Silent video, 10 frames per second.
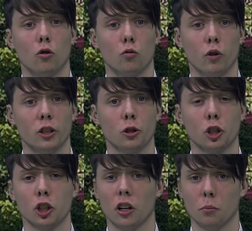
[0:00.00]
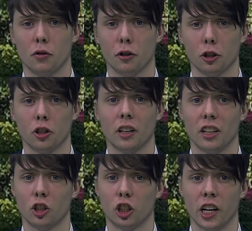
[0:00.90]
Richard Sharp's future
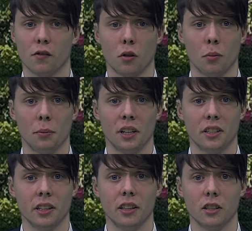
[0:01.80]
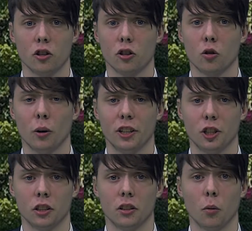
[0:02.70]
as chair of the BBC is under
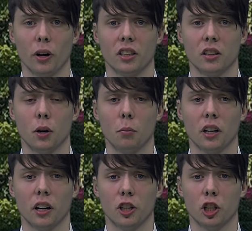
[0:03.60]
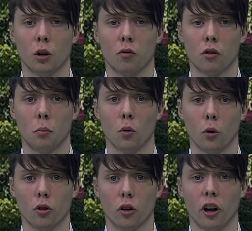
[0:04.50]
question, awaiting the publication of a
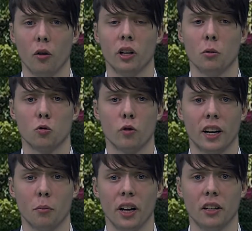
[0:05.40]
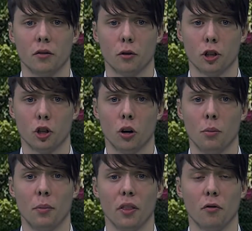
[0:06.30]
report on how he was recommended for the
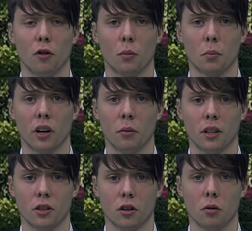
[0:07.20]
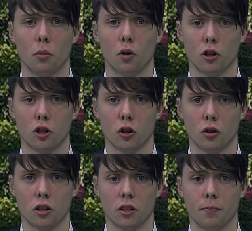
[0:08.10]
job by the former Prime Minister Boris
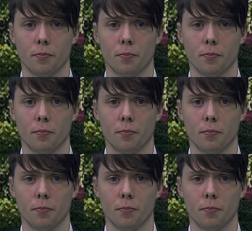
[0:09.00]
Johnson.